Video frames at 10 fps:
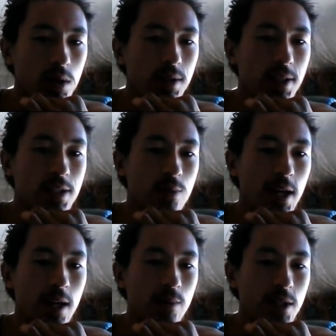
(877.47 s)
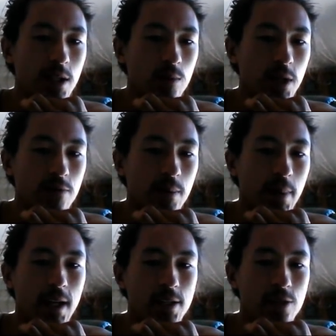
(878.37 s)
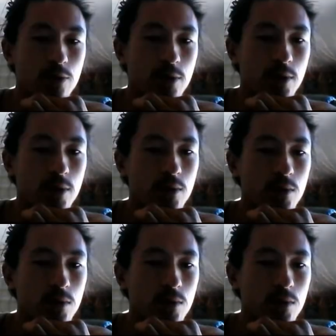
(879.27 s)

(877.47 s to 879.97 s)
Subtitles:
This way we can win for Mana Screw.